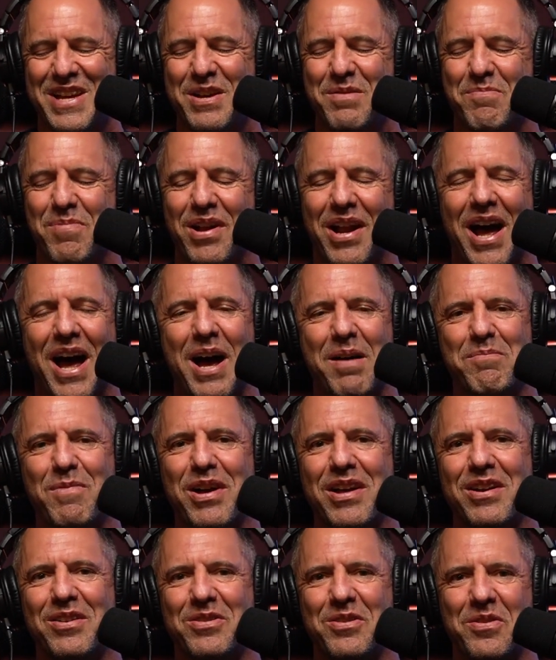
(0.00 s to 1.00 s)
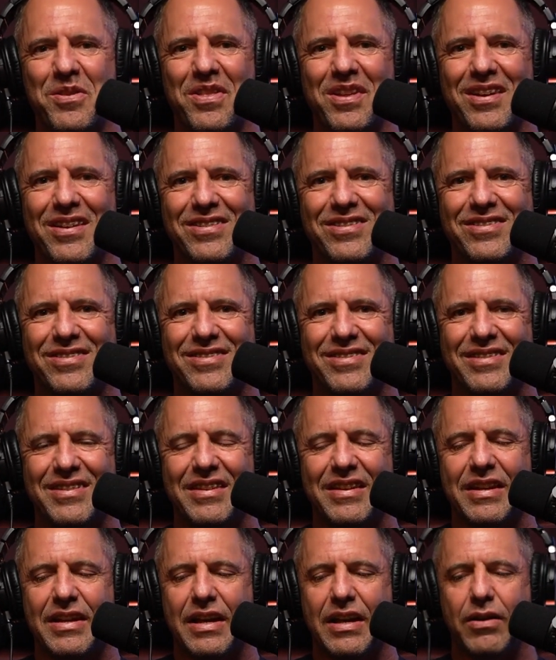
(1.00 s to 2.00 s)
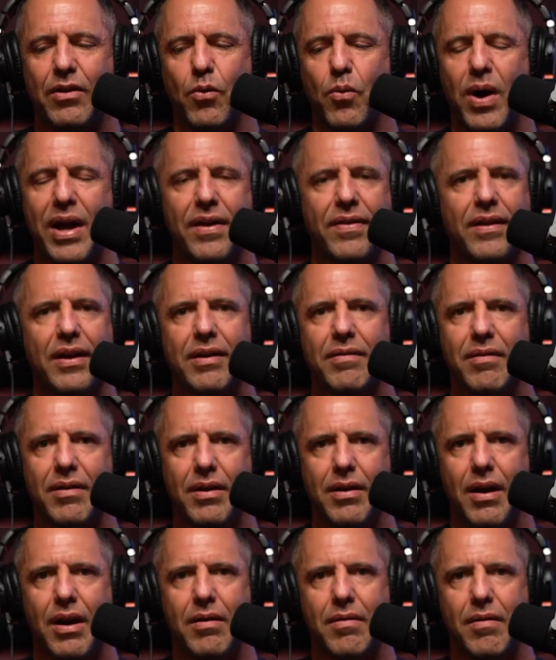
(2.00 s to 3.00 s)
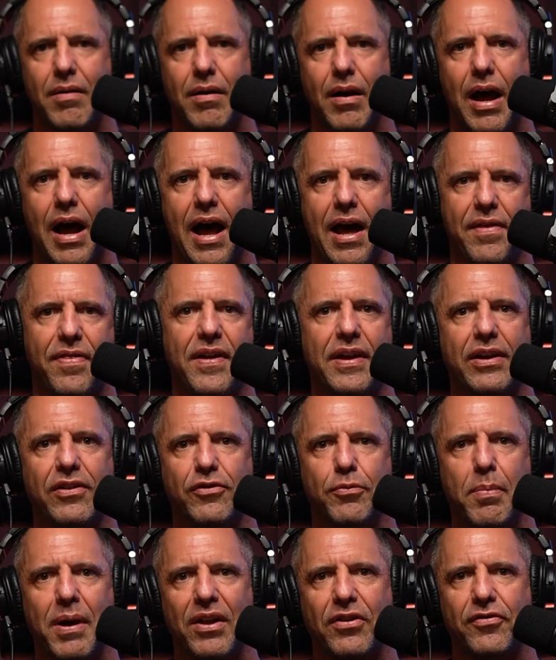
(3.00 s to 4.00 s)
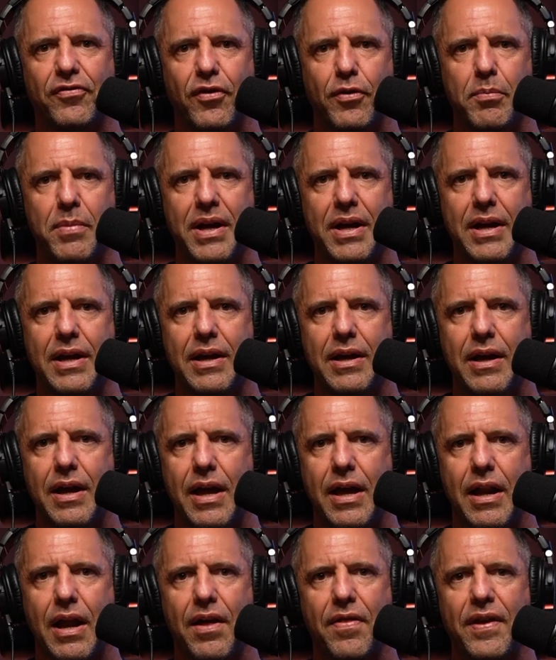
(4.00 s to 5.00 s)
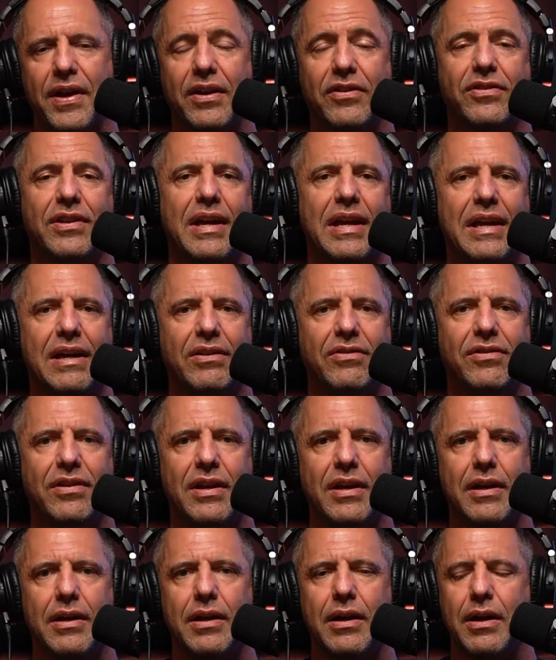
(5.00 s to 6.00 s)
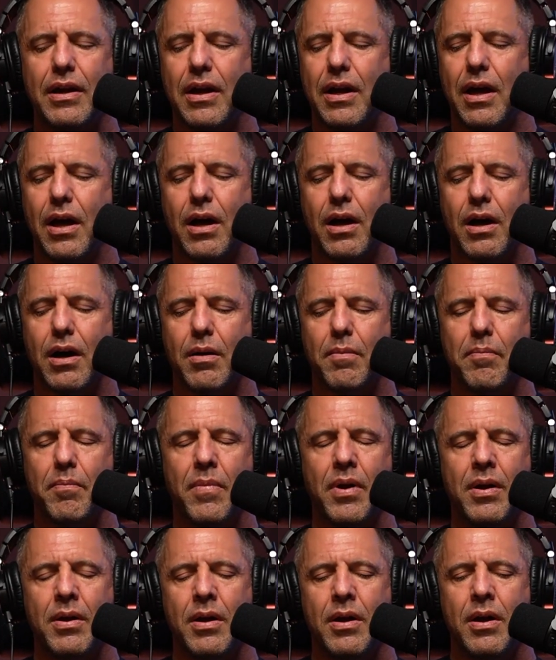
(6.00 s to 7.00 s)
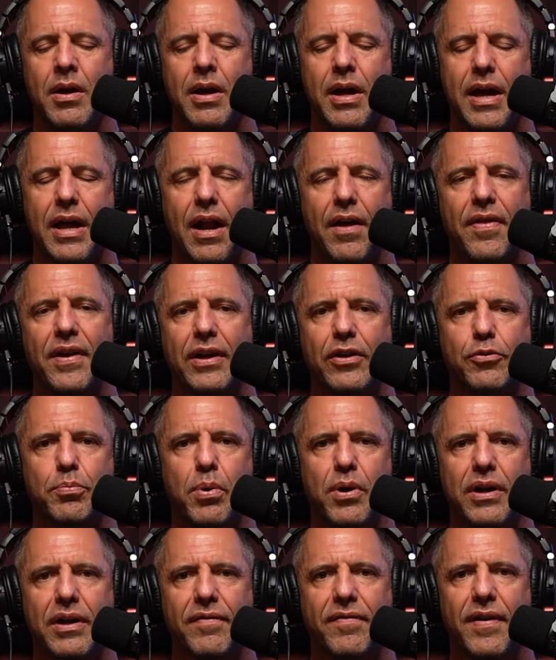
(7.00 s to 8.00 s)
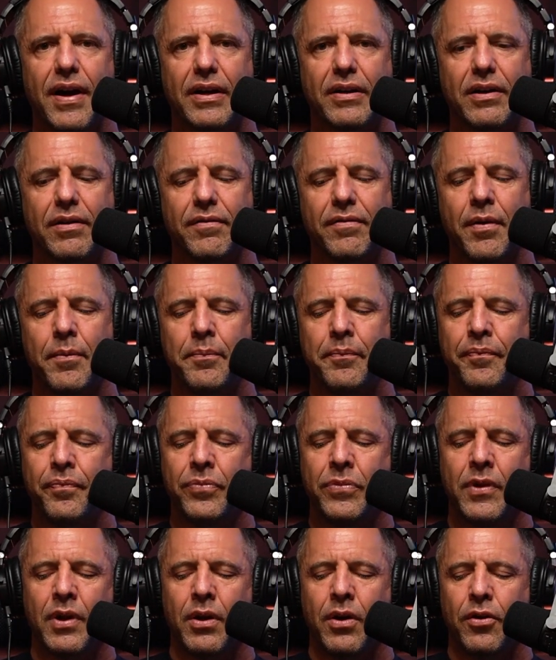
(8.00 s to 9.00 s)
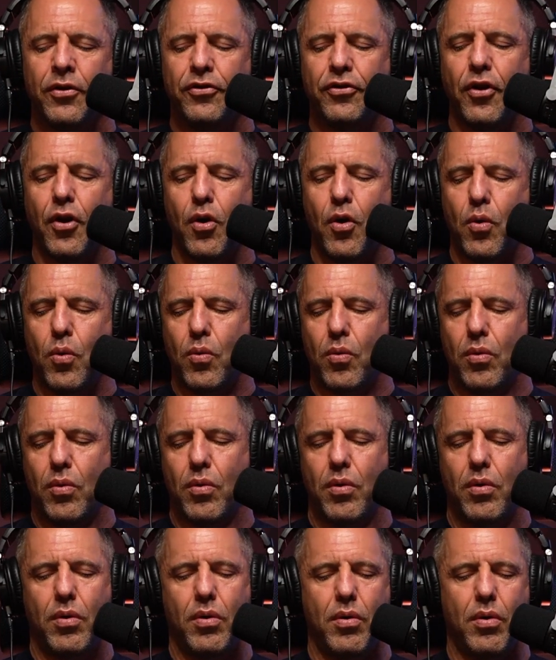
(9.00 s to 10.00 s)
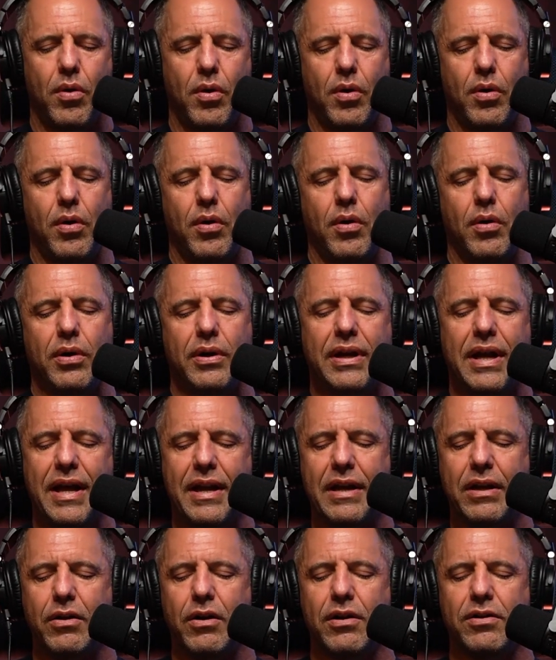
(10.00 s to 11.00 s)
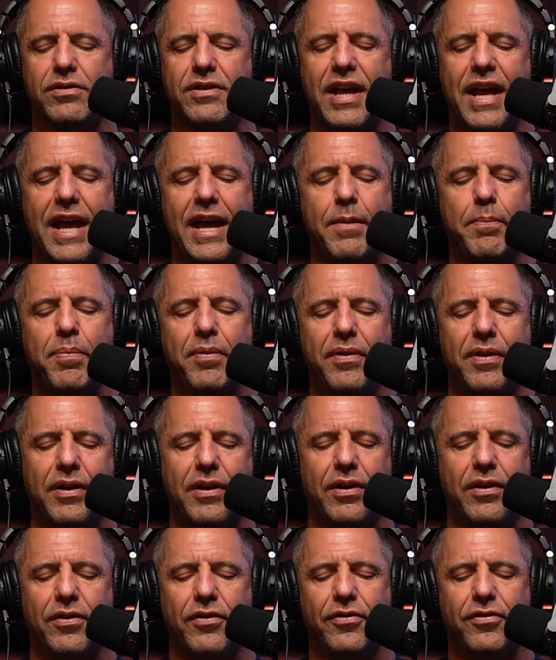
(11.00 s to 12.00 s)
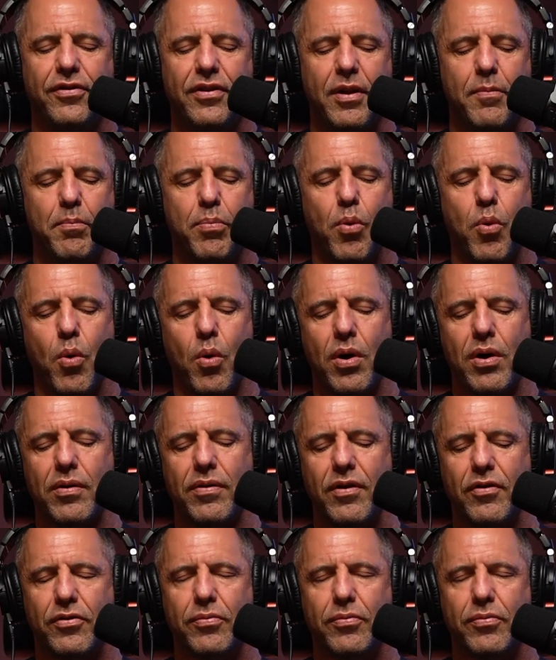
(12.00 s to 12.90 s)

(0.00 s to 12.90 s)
But I'm going to do this in the way that I think is best for me, and I think it's easy, and I think it's pretty effective. So getting good tape is important.